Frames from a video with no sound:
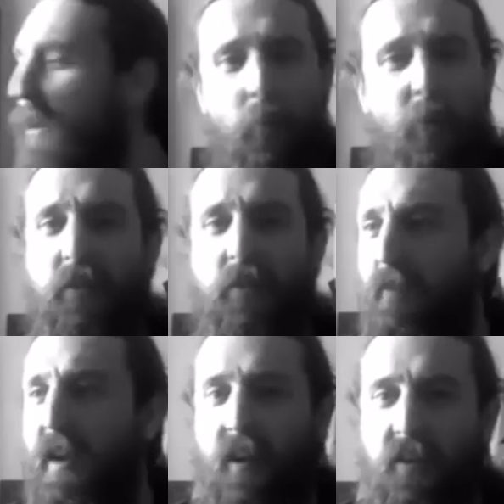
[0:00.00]
people don't
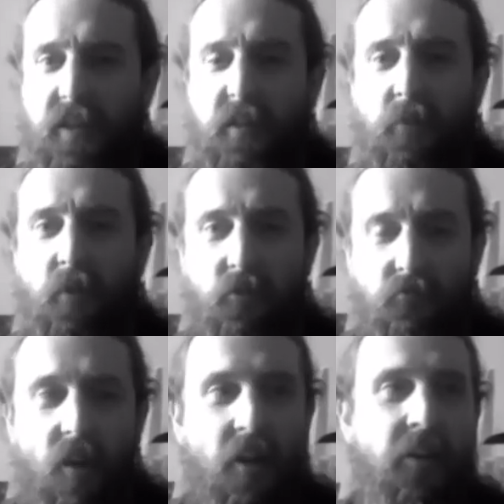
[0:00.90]
realise this, but on a
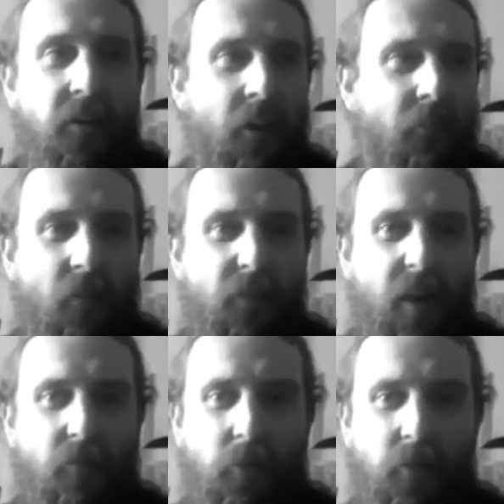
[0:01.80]
rider, I think
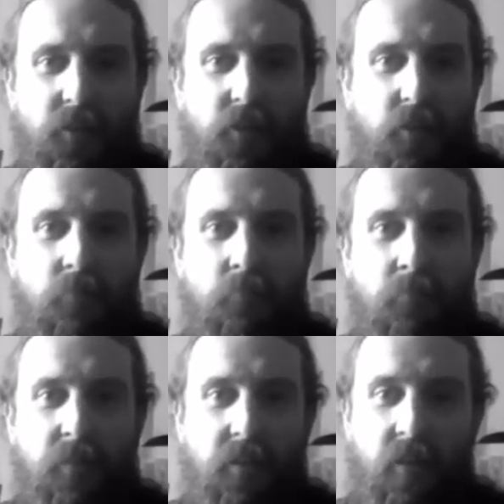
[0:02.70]
everyone
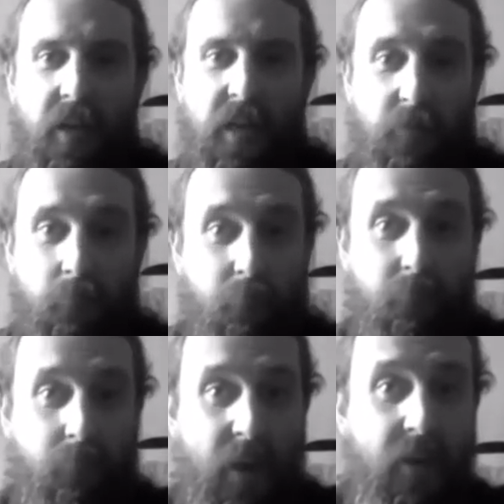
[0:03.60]
assumes like it's
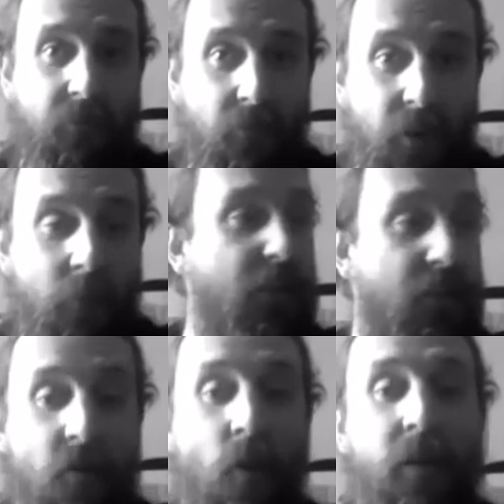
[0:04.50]
paid for you. It's
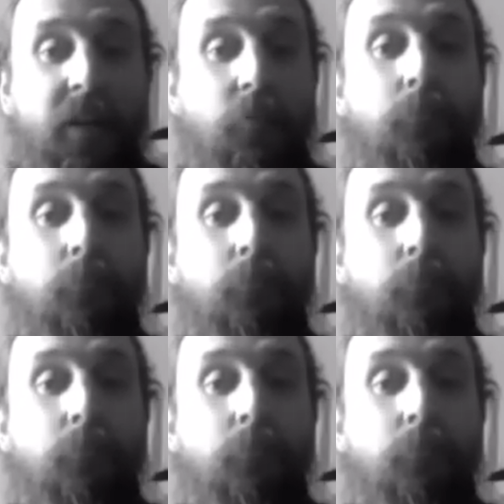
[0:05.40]
not. It comes